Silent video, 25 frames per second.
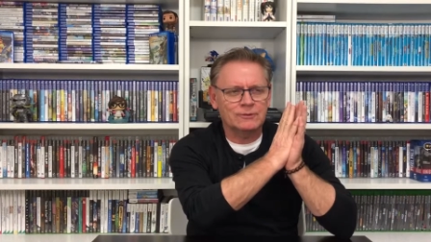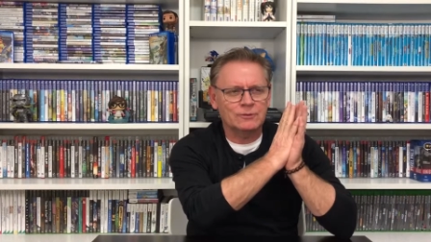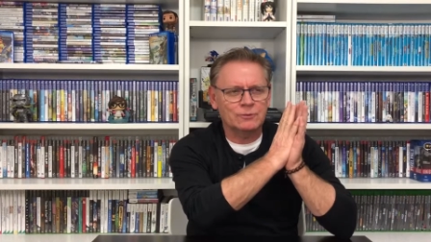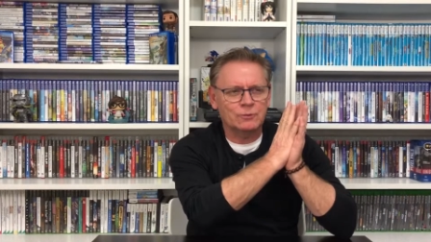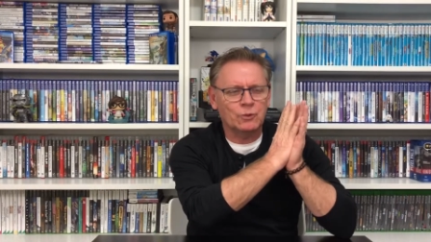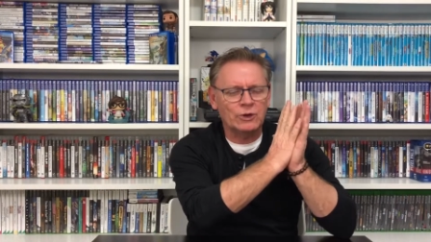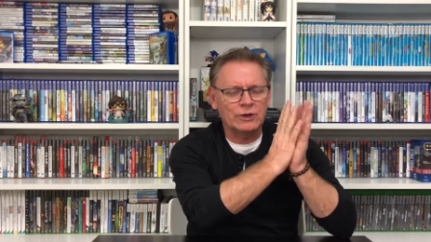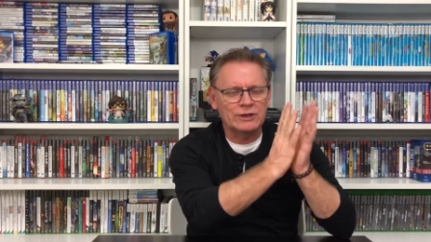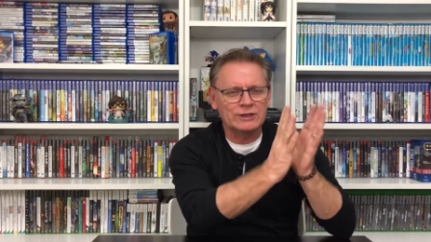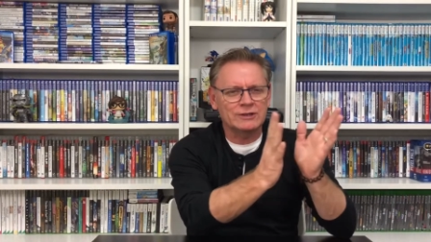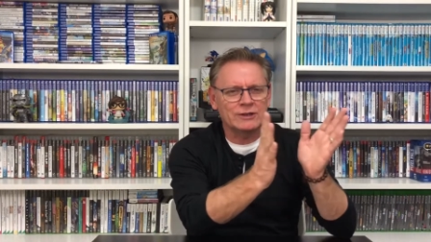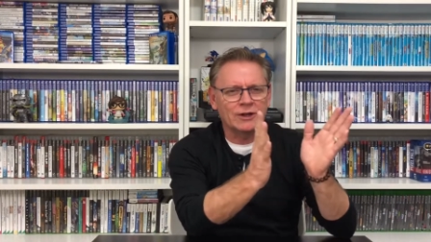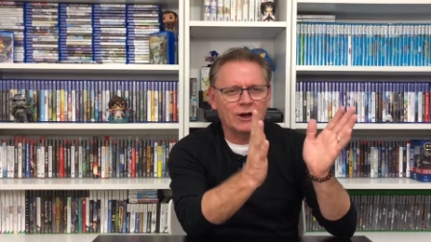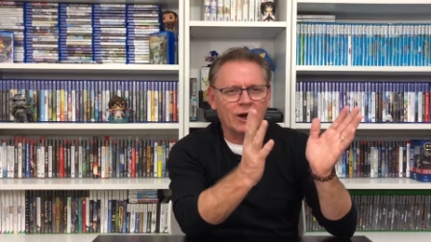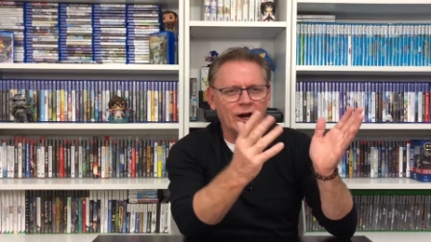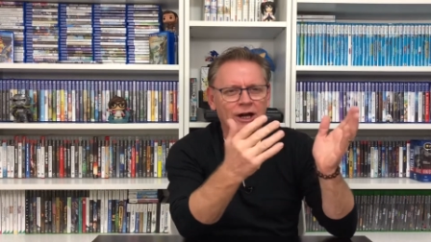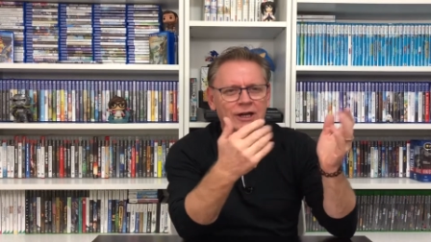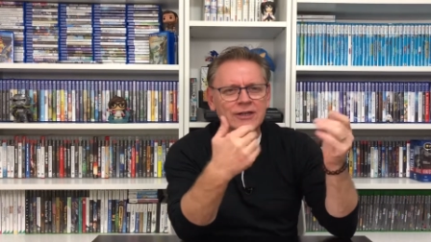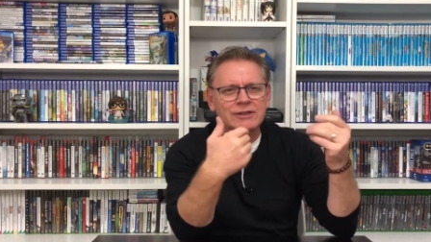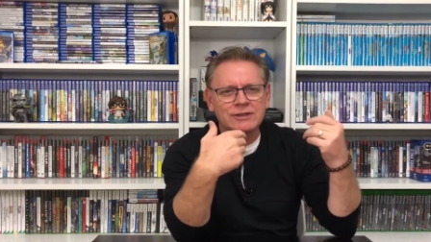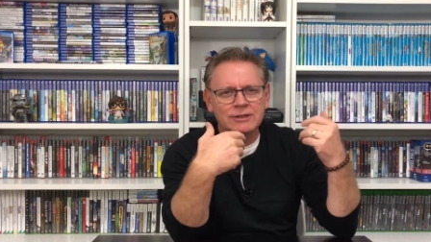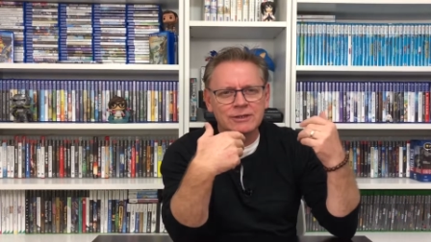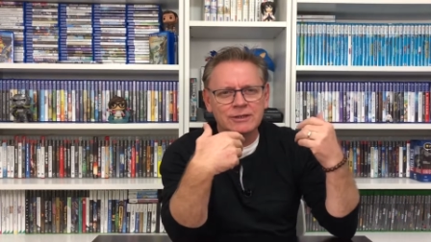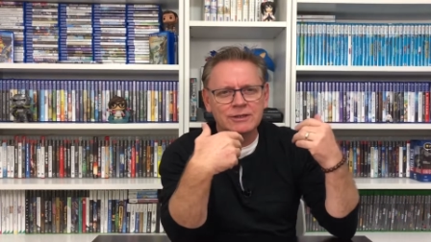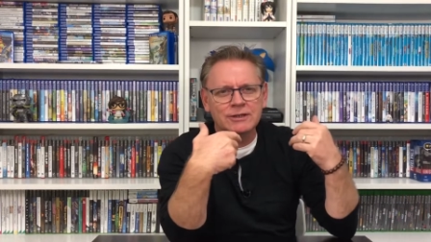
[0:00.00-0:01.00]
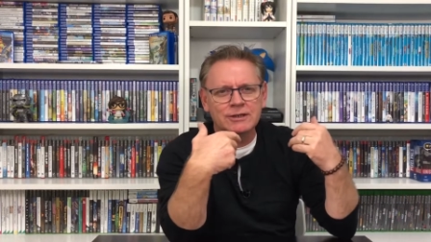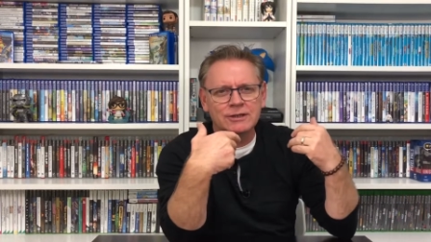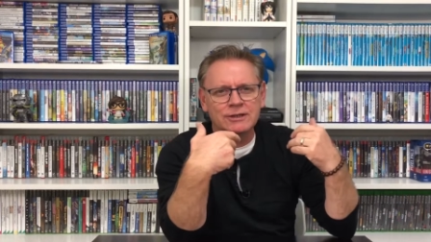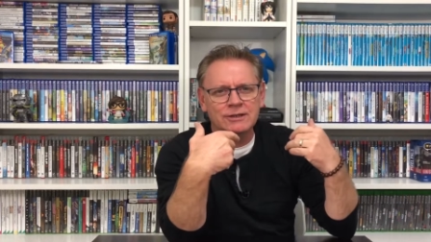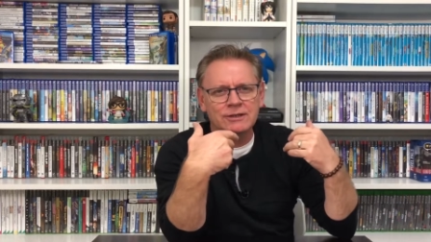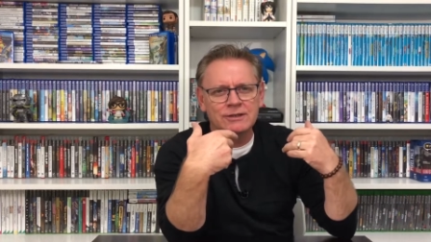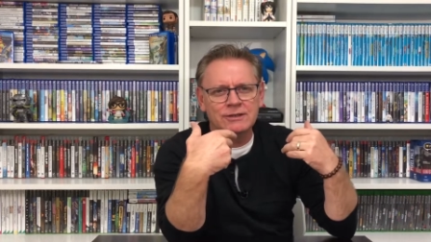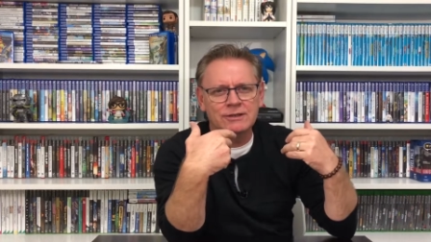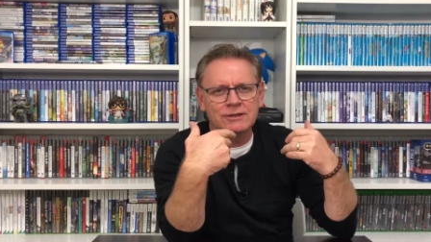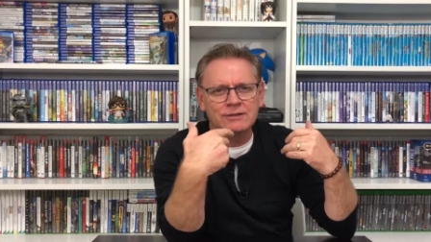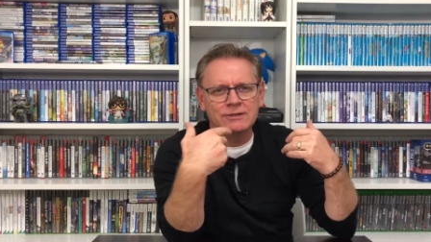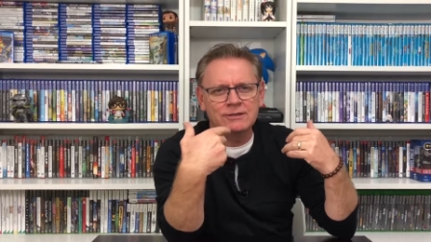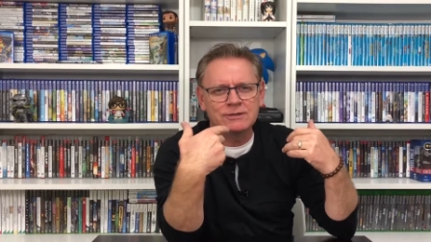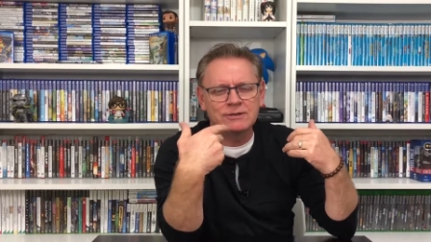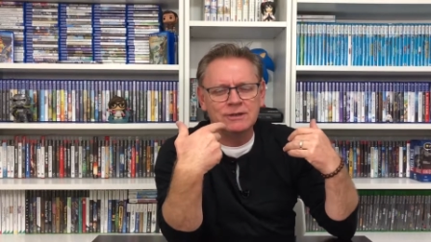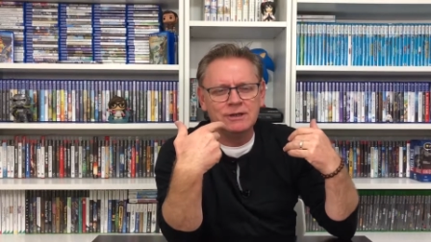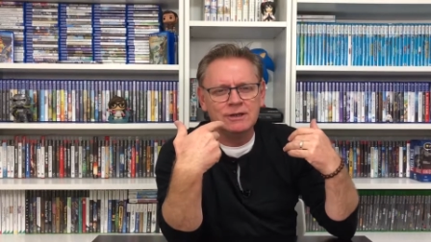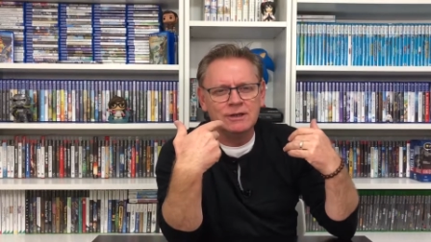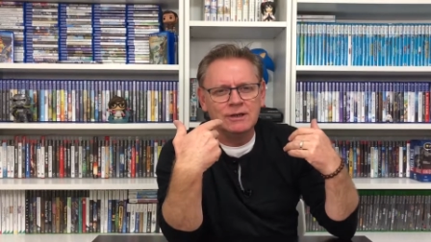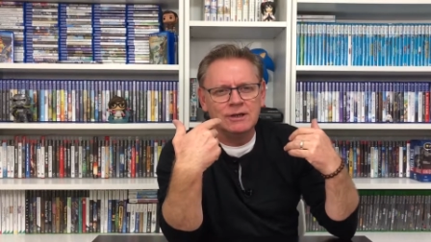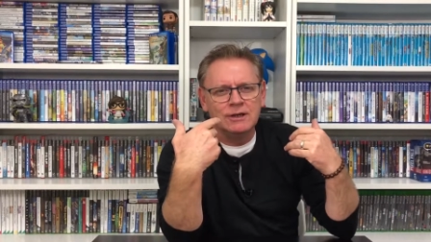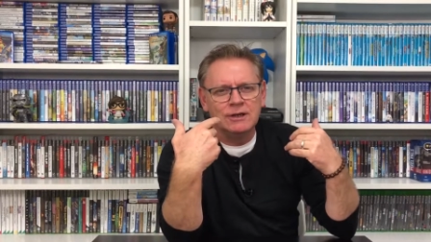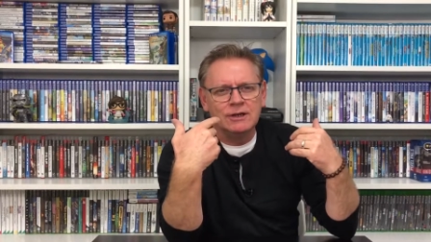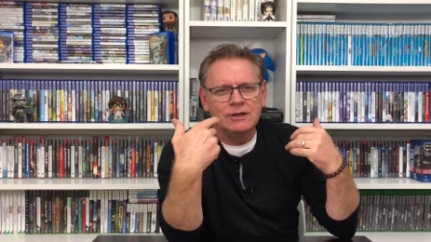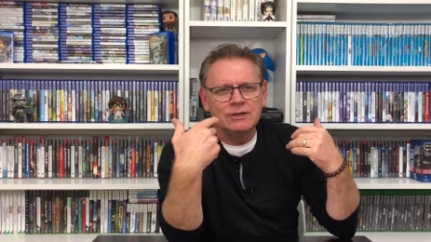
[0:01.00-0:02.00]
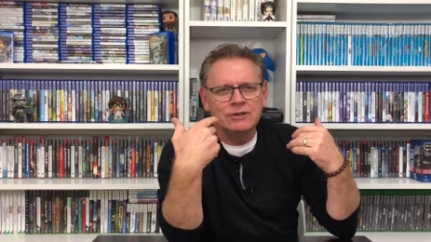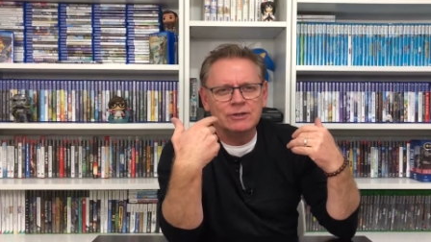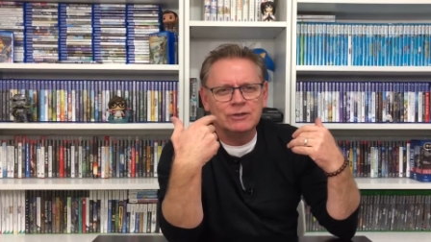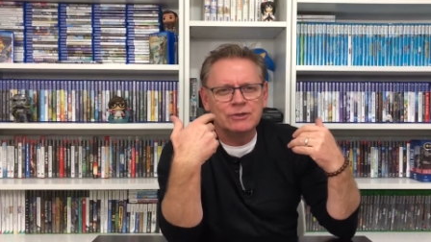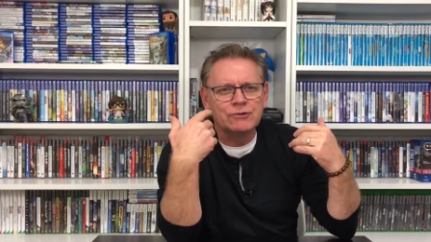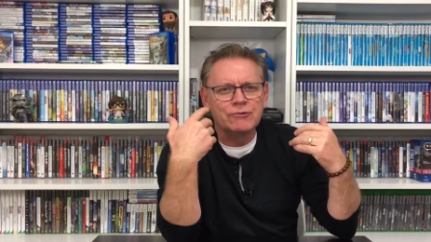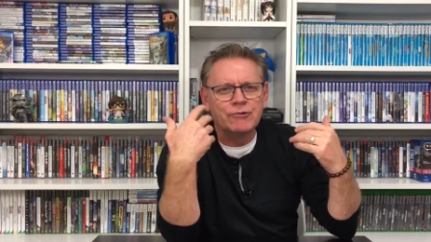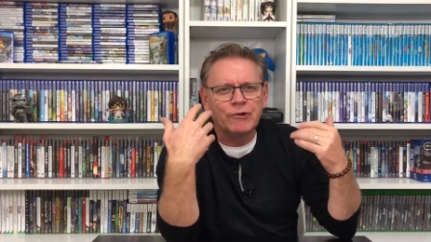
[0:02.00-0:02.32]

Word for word: what I think is the